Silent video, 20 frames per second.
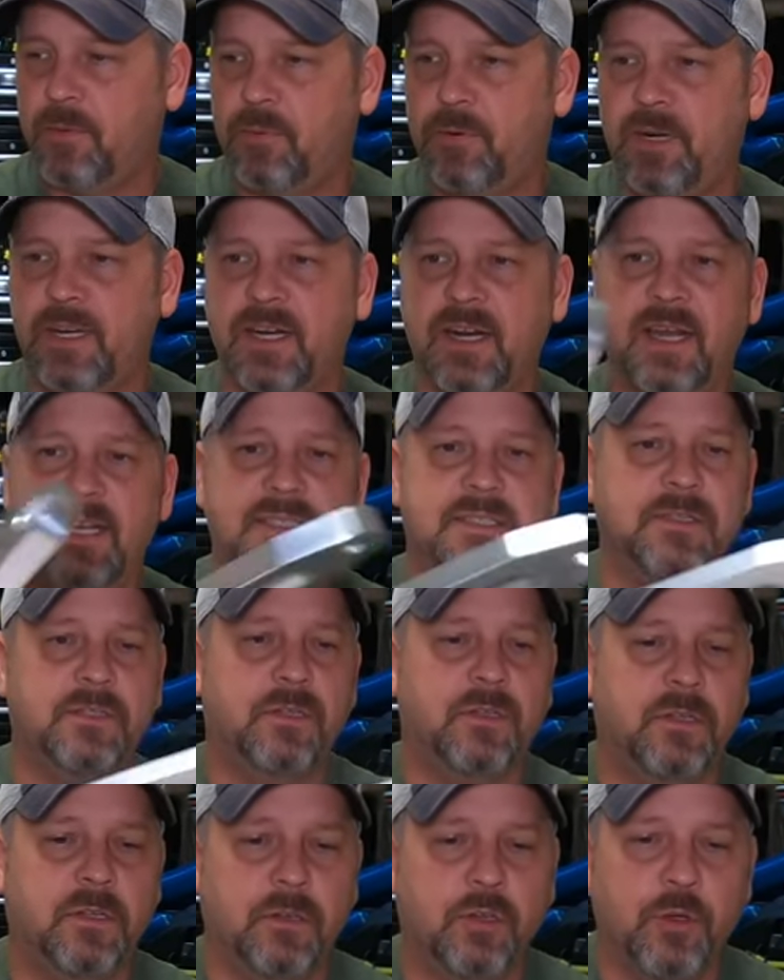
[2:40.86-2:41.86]
pretty nice
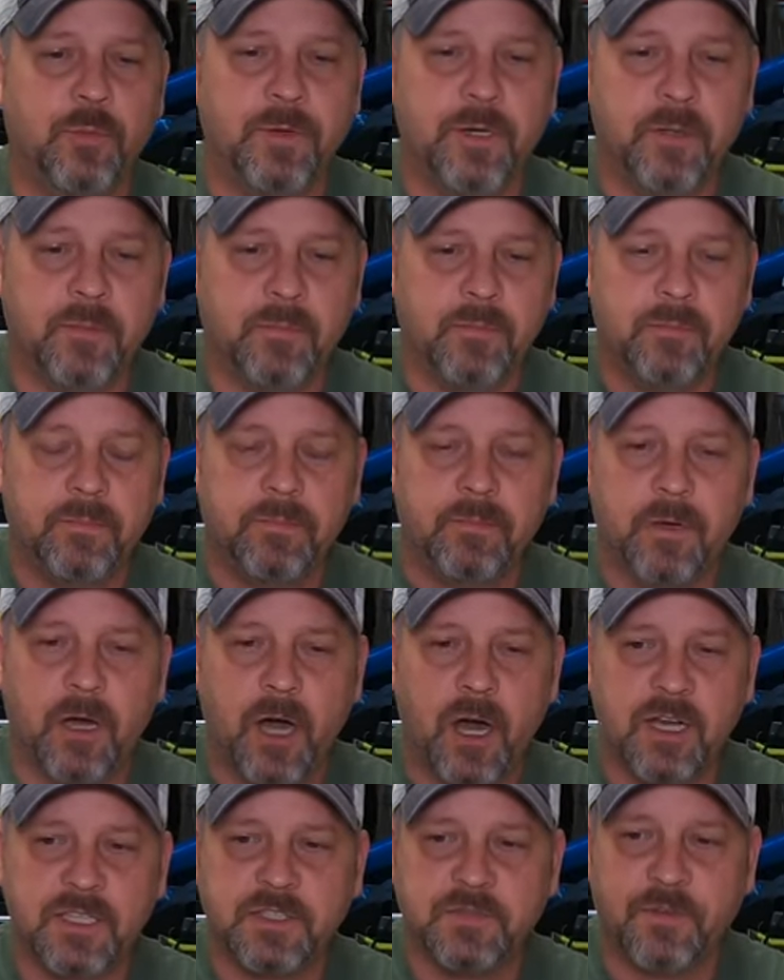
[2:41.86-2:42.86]
little aluminum
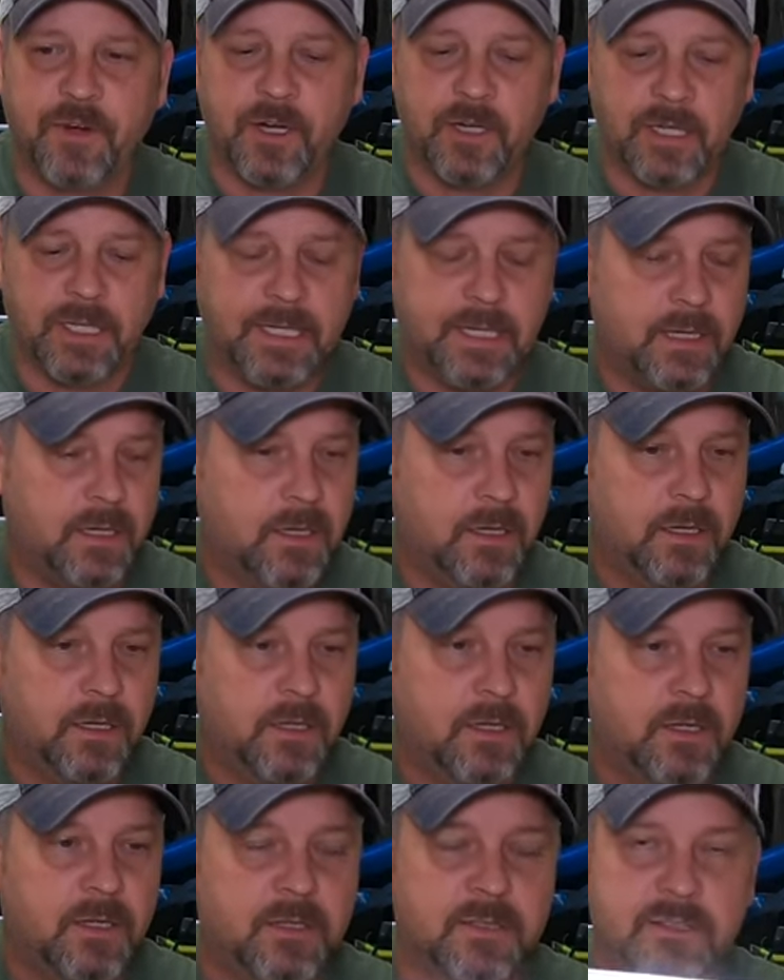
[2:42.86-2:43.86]
hawse Fairlead
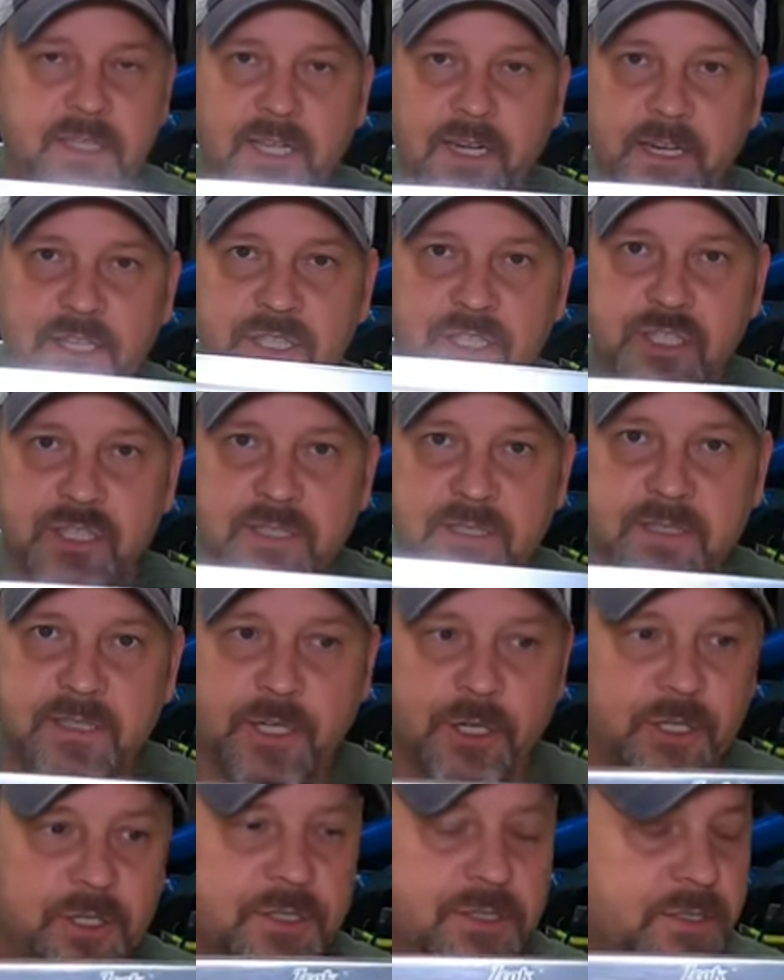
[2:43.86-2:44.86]
10 inch
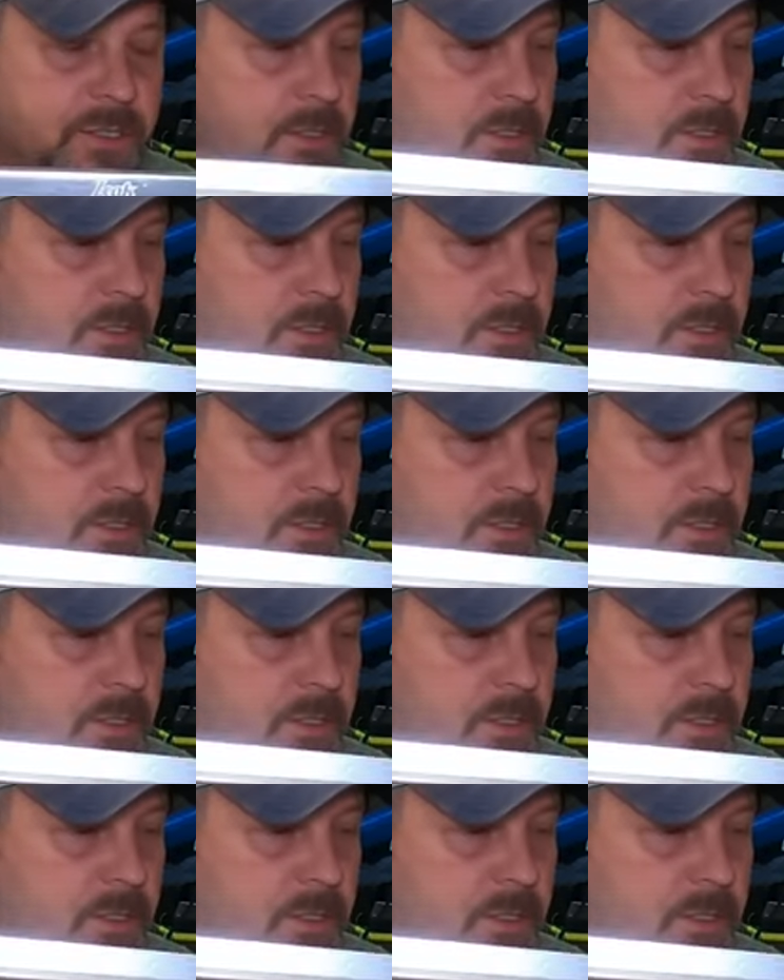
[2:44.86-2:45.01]
centers